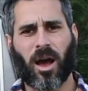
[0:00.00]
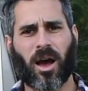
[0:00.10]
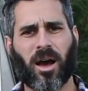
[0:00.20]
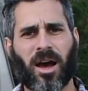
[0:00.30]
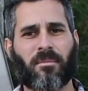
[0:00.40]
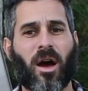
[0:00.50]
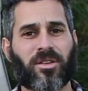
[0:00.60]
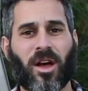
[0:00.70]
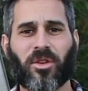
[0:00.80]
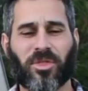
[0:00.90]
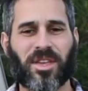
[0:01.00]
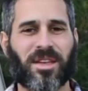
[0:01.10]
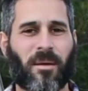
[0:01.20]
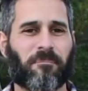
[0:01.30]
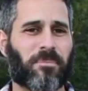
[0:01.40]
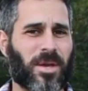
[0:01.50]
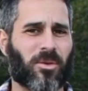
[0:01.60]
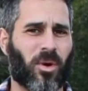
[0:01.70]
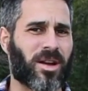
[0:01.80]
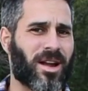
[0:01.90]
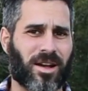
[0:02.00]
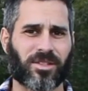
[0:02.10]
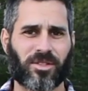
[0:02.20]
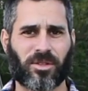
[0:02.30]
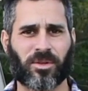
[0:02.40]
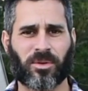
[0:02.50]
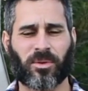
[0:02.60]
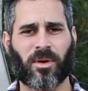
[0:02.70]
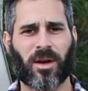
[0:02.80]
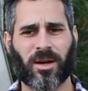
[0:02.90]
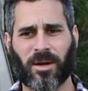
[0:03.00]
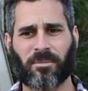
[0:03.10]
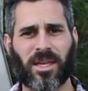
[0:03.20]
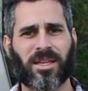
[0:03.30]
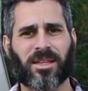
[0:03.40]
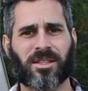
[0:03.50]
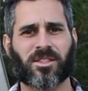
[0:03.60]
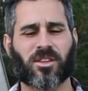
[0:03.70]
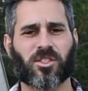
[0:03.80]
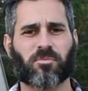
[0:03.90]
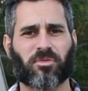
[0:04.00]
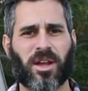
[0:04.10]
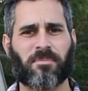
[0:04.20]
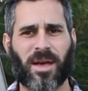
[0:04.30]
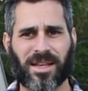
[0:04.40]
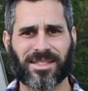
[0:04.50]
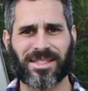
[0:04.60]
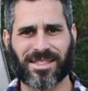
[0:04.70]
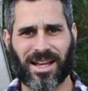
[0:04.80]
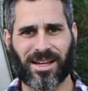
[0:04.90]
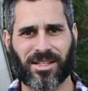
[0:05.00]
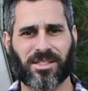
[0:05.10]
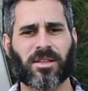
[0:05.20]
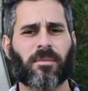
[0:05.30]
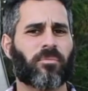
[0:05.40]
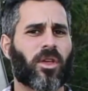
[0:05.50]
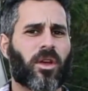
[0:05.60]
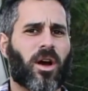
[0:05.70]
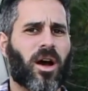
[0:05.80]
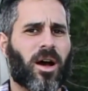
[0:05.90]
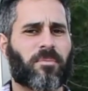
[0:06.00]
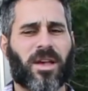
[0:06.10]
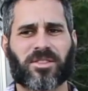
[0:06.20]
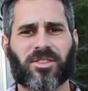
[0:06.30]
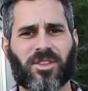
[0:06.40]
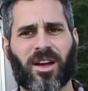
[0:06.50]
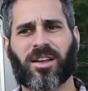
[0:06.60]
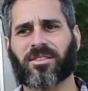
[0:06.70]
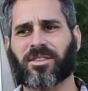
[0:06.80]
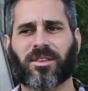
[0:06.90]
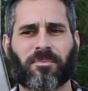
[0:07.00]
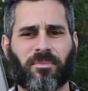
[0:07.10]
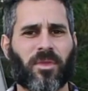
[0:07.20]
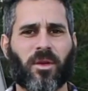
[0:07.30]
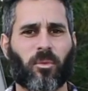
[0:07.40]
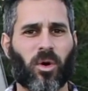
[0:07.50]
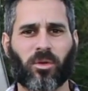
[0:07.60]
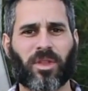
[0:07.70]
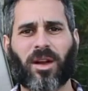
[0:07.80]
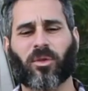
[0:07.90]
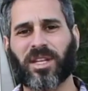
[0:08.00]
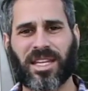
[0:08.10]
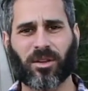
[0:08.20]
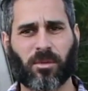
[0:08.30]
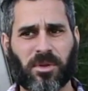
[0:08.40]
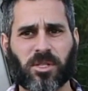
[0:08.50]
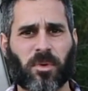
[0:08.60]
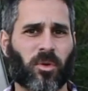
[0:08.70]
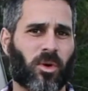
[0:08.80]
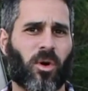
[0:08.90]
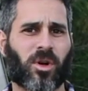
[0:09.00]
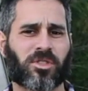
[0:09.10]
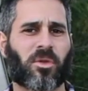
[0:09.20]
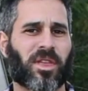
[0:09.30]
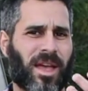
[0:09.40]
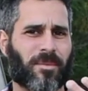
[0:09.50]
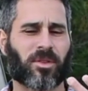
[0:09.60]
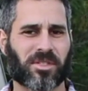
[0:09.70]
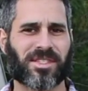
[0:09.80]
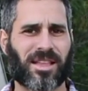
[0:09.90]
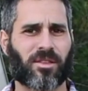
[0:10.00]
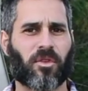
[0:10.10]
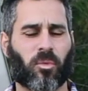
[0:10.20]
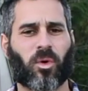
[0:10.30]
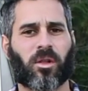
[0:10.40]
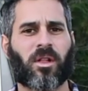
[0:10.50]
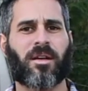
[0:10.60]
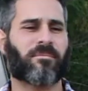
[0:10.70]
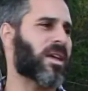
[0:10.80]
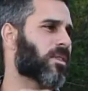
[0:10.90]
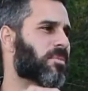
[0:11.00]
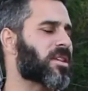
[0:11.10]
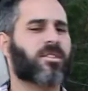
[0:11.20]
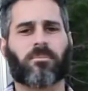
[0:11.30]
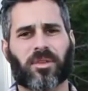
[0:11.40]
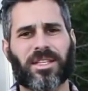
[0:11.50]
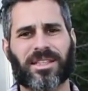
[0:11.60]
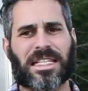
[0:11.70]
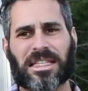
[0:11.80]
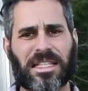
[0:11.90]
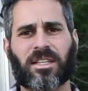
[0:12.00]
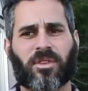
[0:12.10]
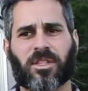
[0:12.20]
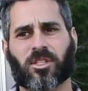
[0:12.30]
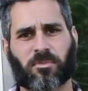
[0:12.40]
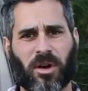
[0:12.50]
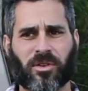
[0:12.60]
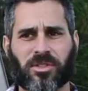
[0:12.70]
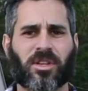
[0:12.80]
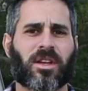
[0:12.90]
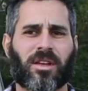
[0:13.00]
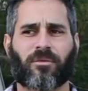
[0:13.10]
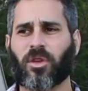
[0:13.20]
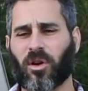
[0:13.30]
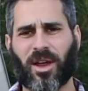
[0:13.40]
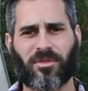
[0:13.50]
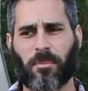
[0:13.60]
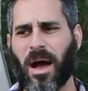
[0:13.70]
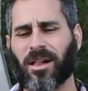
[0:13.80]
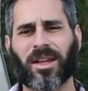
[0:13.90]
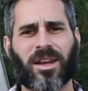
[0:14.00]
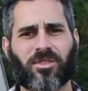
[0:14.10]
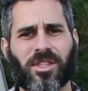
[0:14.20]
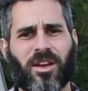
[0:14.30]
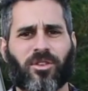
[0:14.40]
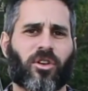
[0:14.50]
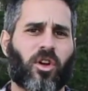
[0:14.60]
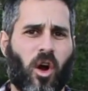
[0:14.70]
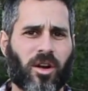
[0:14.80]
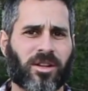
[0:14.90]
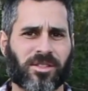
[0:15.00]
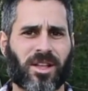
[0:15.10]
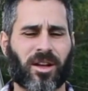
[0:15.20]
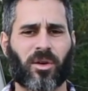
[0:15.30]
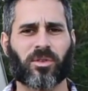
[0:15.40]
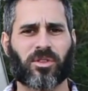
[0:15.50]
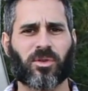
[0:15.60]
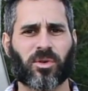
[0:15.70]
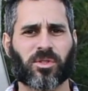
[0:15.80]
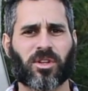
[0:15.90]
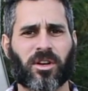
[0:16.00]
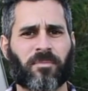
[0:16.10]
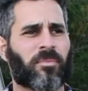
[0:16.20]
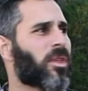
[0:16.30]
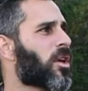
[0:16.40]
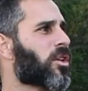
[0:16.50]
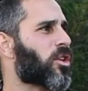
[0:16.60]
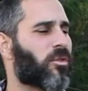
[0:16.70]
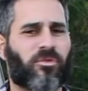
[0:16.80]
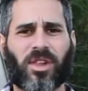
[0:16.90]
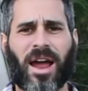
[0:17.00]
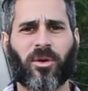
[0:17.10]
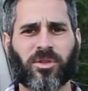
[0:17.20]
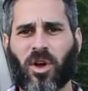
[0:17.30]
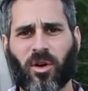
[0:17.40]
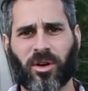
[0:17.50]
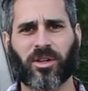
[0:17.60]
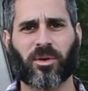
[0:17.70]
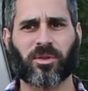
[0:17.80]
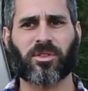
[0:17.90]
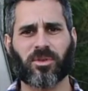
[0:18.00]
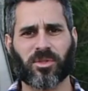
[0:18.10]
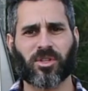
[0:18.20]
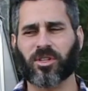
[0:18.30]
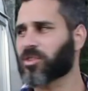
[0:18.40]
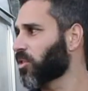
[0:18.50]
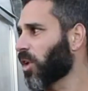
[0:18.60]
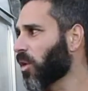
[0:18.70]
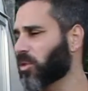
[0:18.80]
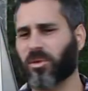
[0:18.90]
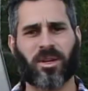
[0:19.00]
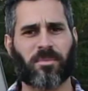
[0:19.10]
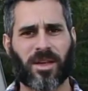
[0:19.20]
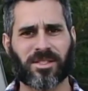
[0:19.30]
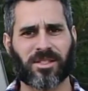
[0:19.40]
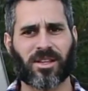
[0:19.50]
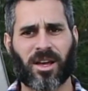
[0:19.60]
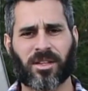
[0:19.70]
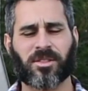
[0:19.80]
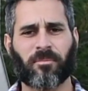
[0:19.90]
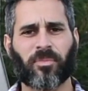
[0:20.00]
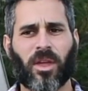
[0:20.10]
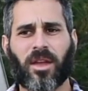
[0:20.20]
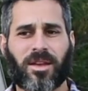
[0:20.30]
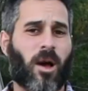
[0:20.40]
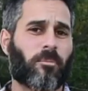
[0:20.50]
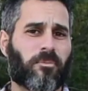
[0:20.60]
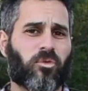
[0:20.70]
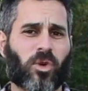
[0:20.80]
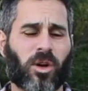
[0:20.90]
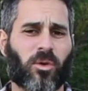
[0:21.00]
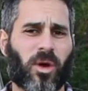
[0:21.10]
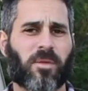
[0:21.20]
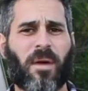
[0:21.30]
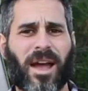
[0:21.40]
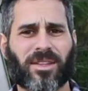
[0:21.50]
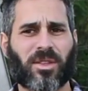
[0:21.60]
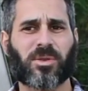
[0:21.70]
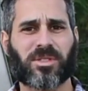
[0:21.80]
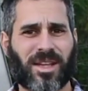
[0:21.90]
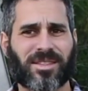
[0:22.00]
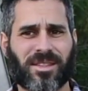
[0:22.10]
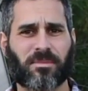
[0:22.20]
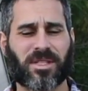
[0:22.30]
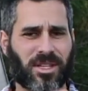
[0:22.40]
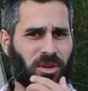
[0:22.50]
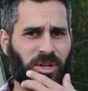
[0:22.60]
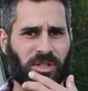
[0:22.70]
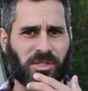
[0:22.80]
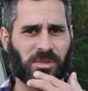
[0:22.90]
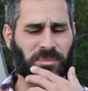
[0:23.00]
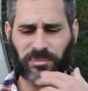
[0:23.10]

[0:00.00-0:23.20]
Um, another thing, a big one not to do, um, is spray pesticides. Uh, pesticides that will not only kill the bees, but it will also, the chemical scent of it will make the bees completely leave and disperse. If you don't have the pollinators there, your garden's not going to do as good, your flowers aren't going do as good, so don't do any pesticides. Now, real quick, back to those nesting materials.